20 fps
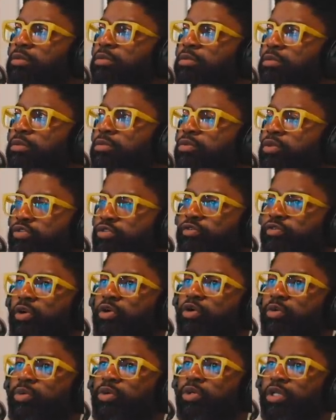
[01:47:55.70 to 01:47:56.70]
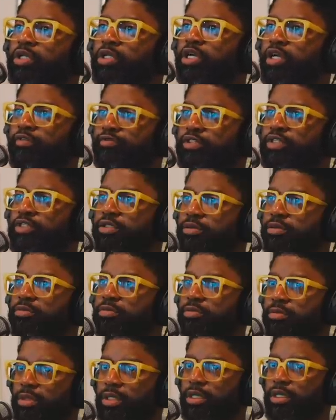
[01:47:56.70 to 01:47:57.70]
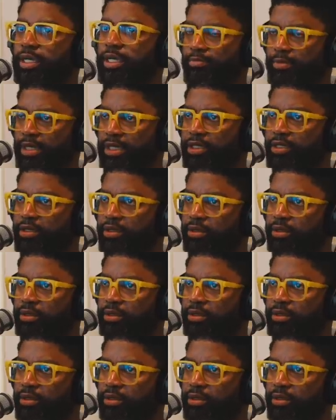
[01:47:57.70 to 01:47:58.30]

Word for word: was vulnerable enough to admit it,